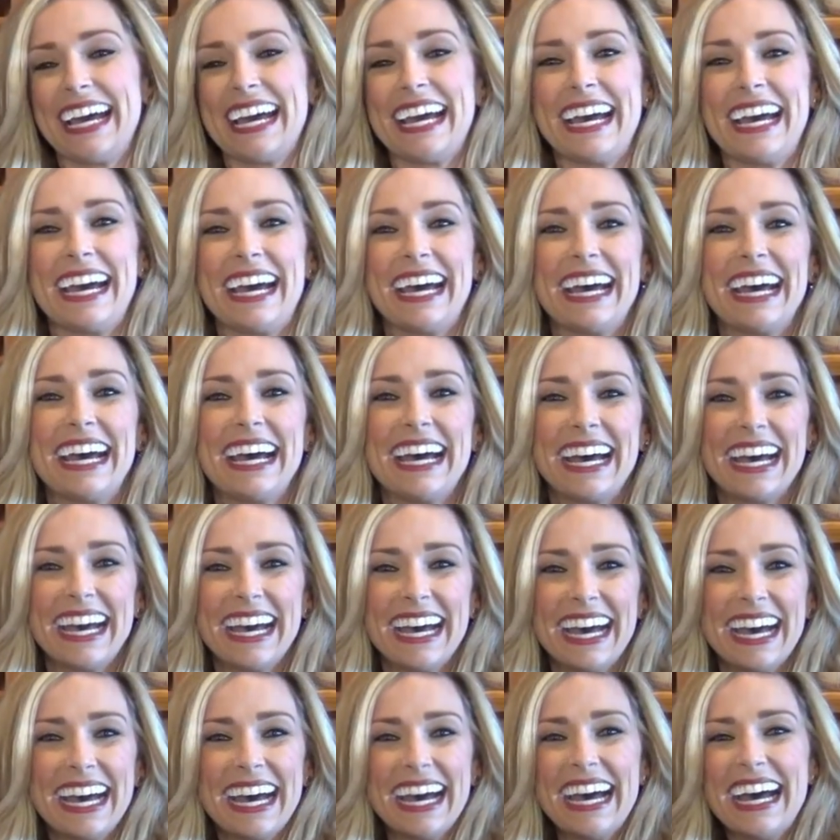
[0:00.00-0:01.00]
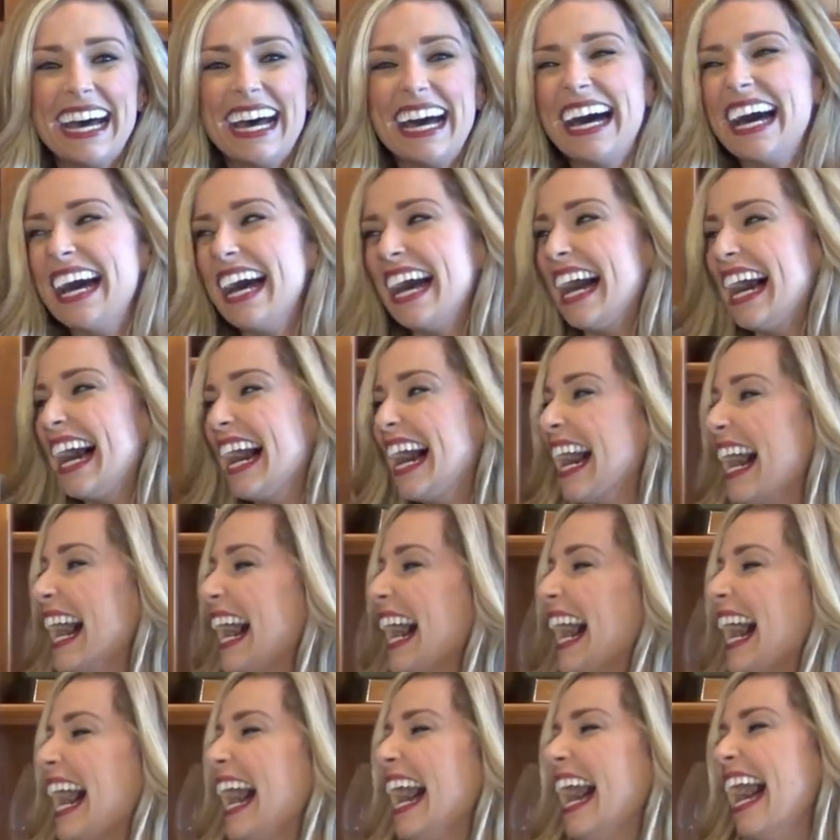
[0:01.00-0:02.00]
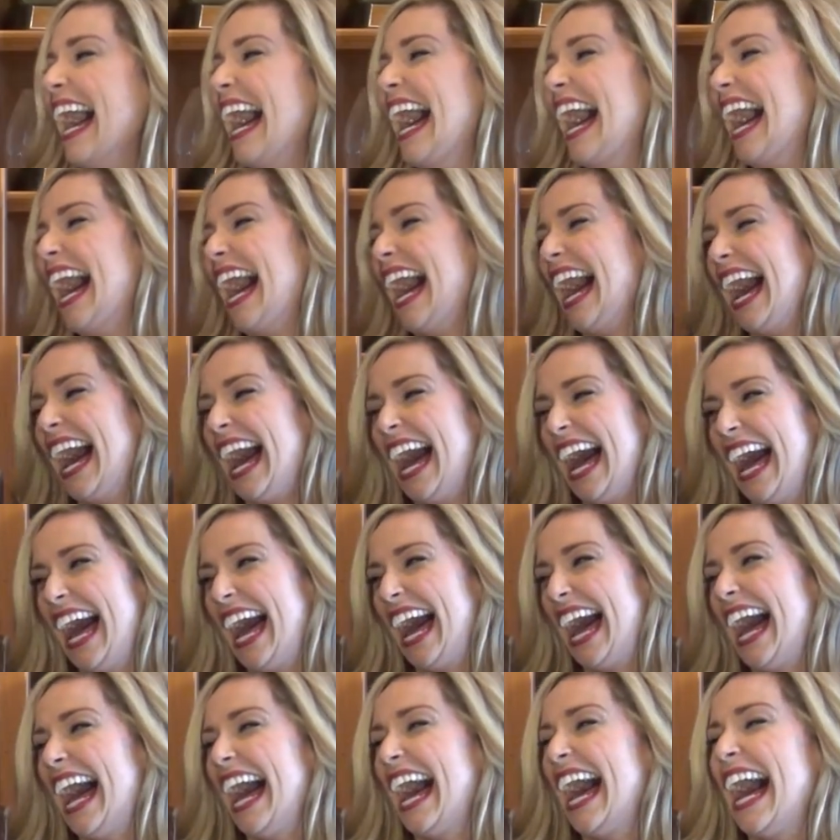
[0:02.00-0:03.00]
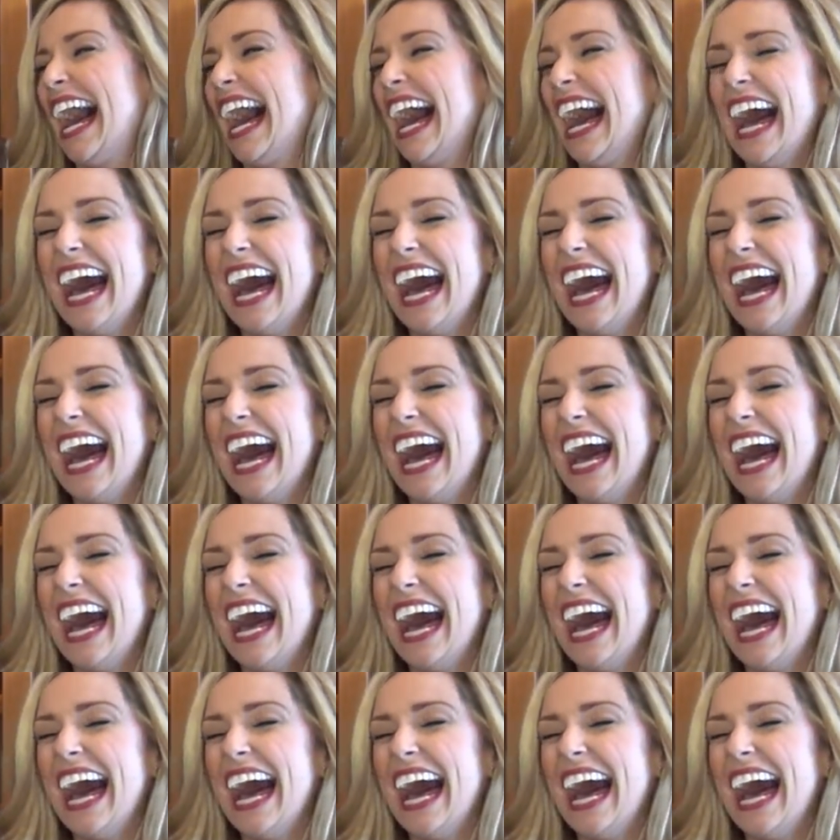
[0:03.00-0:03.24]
[no speech]